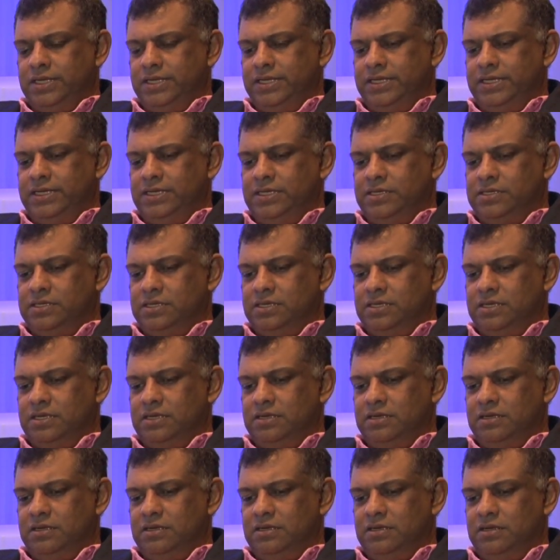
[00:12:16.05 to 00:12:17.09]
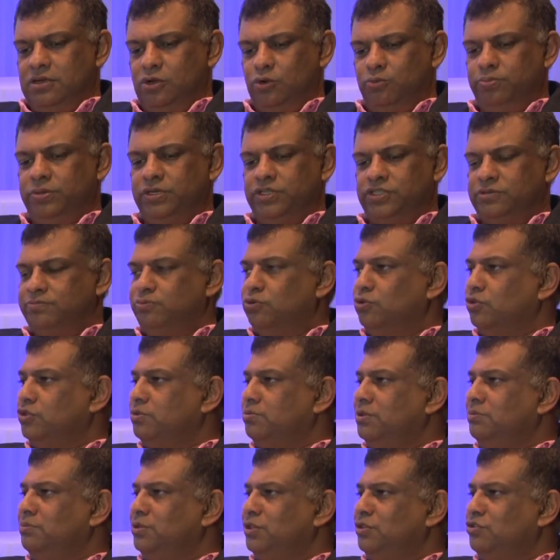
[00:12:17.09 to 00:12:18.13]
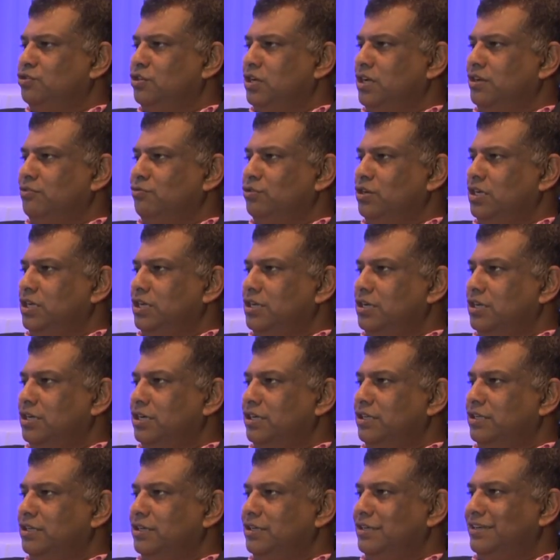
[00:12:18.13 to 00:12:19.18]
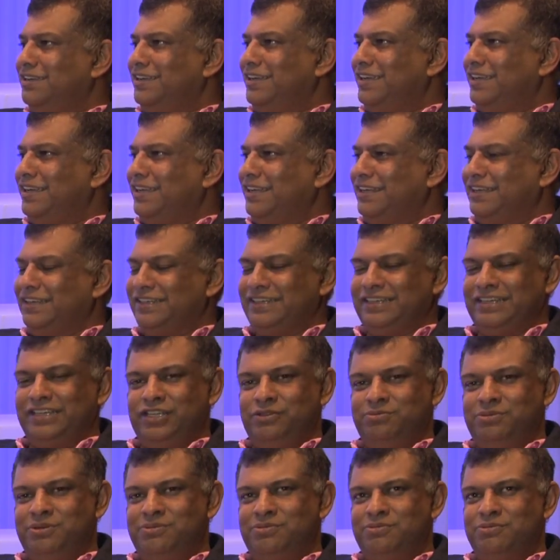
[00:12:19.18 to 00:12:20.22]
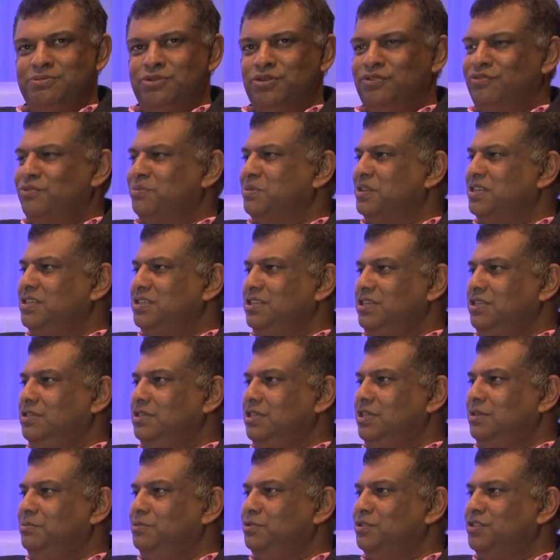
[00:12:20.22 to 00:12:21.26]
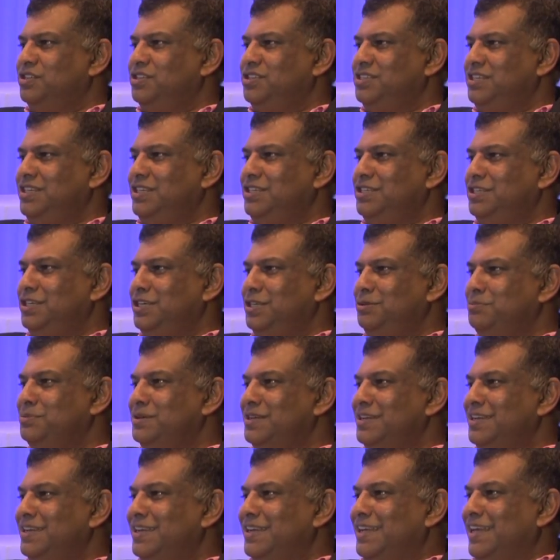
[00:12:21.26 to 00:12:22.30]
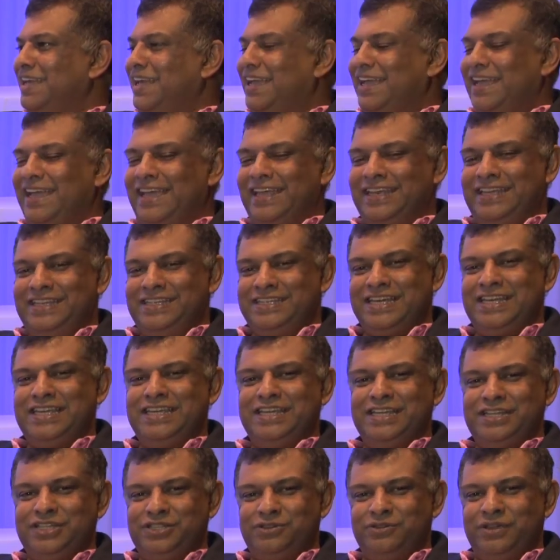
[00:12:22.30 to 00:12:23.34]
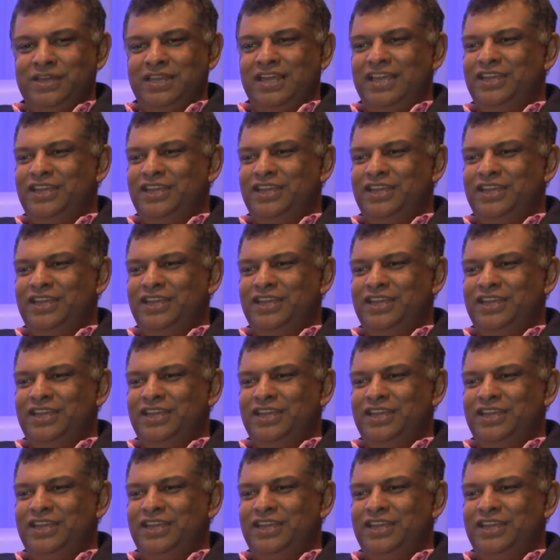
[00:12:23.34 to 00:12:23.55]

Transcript: He's a hopeless sportsman, but trying really hard. And he's been promoted from the D team to the C team. Okay. And he's getting into it.